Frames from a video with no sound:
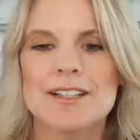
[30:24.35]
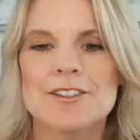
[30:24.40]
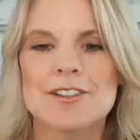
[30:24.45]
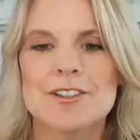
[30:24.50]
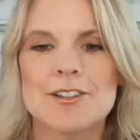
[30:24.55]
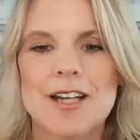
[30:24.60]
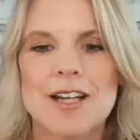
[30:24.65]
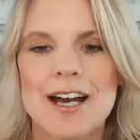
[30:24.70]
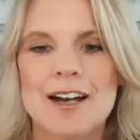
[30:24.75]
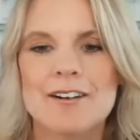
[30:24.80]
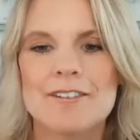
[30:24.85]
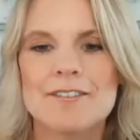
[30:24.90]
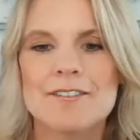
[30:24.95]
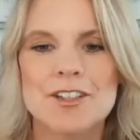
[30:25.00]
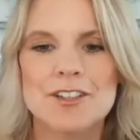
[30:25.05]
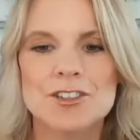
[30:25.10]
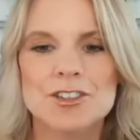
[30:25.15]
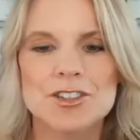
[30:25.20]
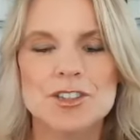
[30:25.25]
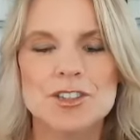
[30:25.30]
You could have
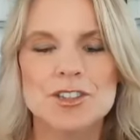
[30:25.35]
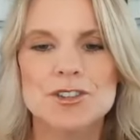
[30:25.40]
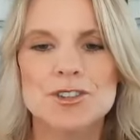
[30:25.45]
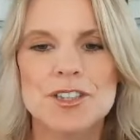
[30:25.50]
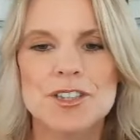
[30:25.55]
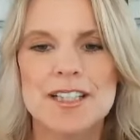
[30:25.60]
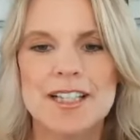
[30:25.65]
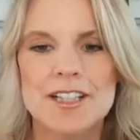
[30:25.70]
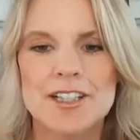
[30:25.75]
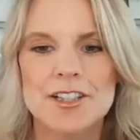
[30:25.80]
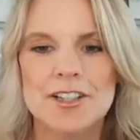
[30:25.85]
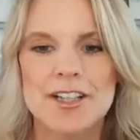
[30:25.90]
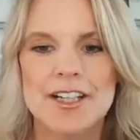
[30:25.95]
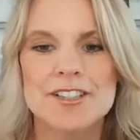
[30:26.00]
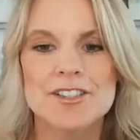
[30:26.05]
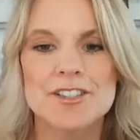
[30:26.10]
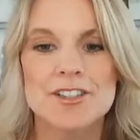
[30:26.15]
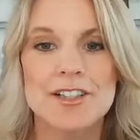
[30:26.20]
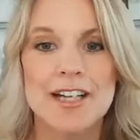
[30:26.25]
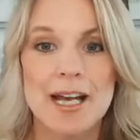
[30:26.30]
young children and your
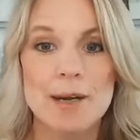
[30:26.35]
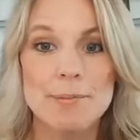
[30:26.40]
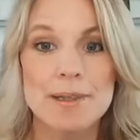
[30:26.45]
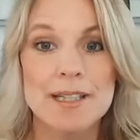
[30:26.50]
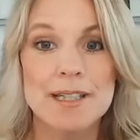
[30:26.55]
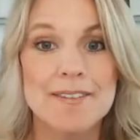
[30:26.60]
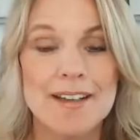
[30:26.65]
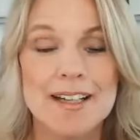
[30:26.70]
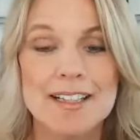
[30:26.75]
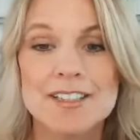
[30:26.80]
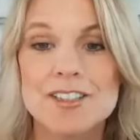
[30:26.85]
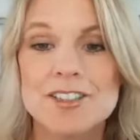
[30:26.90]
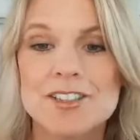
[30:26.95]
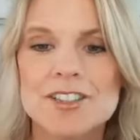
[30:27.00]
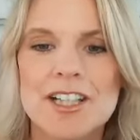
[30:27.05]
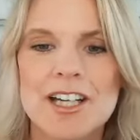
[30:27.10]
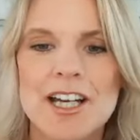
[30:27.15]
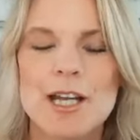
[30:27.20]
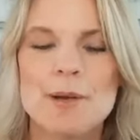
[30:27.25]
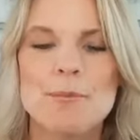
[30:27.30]
kids are napping and that's your
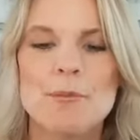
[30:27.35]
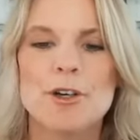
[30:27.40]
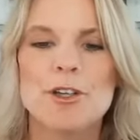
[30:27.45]
time,